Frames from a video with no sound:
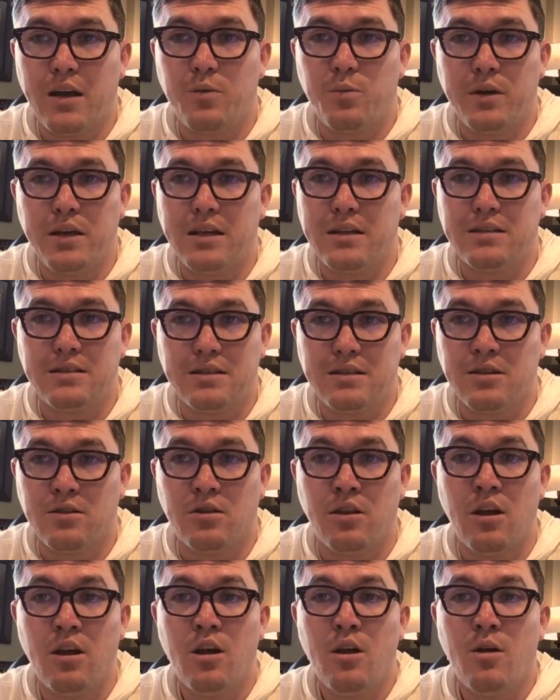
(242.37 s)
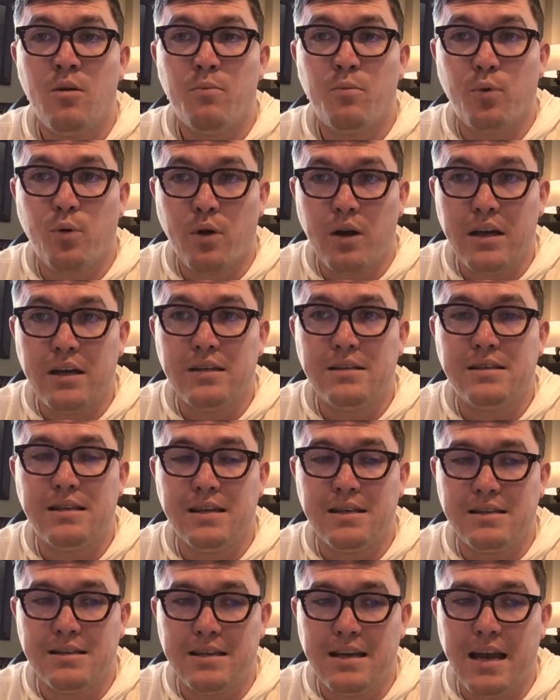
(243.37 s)
We can still praise
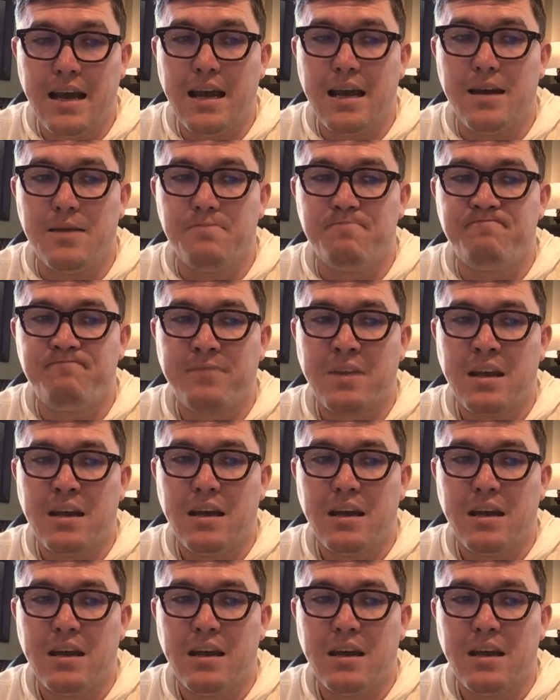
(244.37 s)
his name